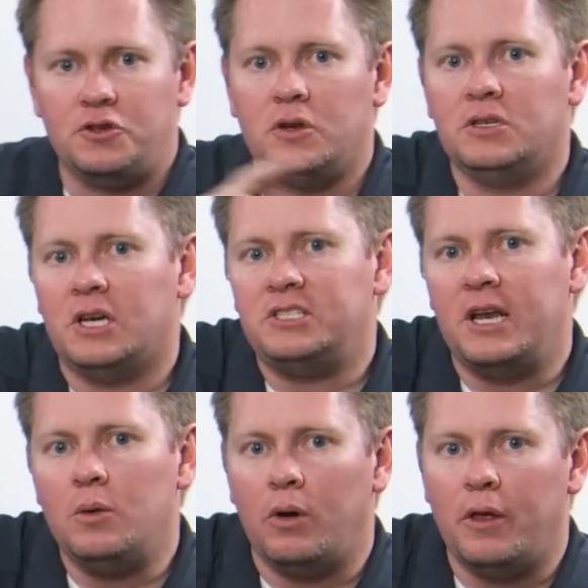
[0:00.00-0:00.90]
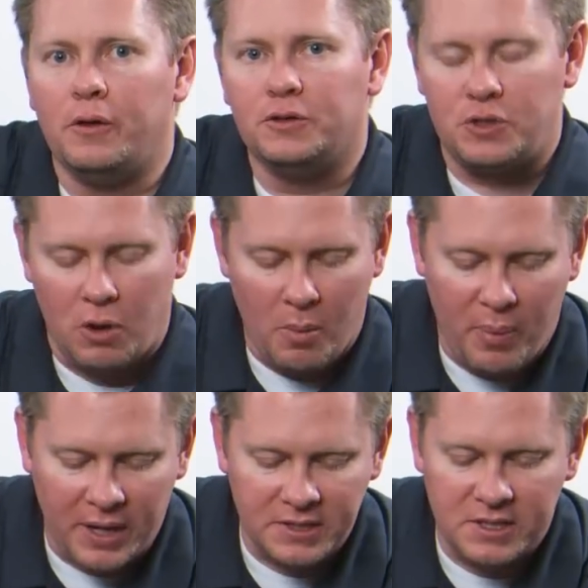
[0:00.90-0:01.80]
So you can touch any one of those. They're all
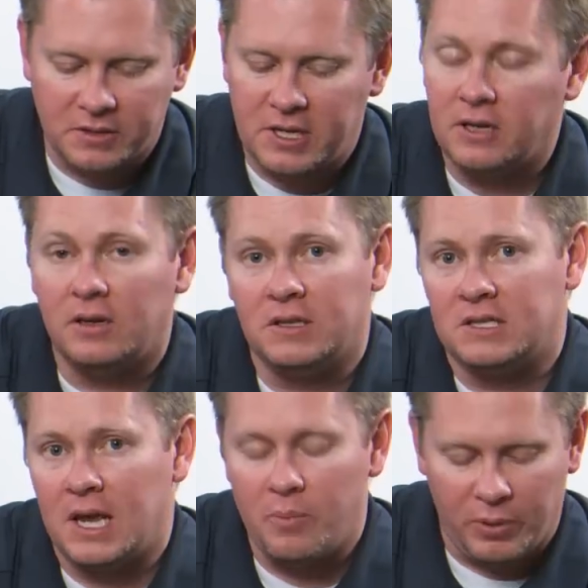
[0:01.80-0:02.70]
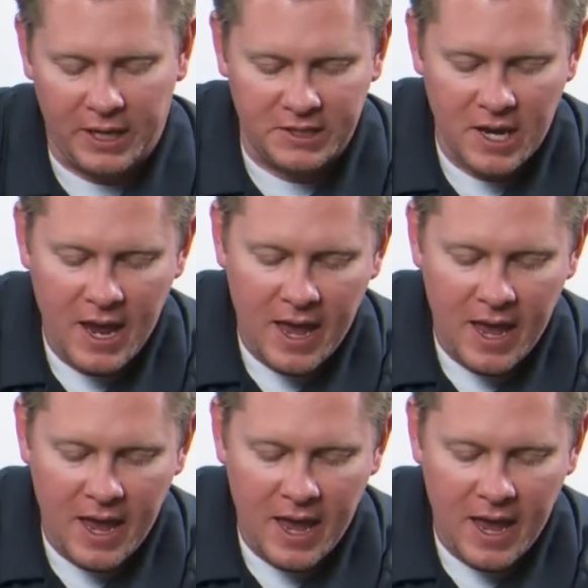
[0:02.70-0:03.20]
buttons. They'll take you to the same place.